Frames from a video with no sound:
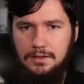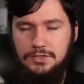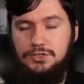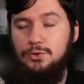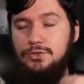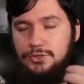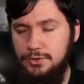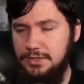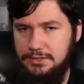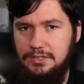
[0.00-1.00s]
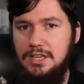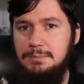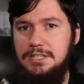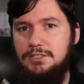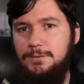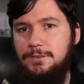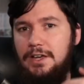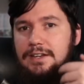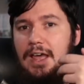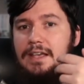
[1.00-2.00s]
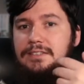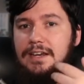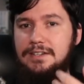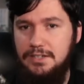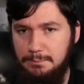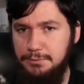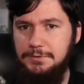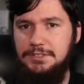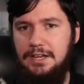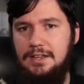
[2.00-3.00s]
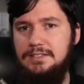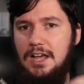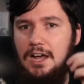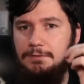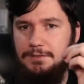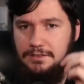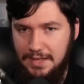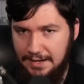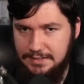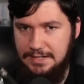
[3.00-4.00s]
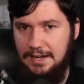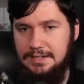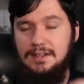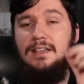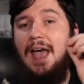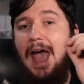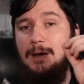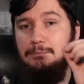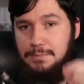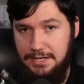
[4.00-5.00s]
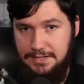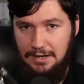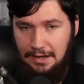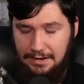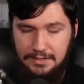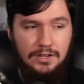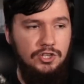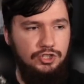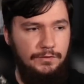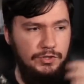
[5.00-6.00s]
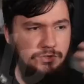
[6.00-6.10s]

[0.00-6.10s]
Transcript: So Unix time is defined as a number of seconds after that date at midnight. So if I do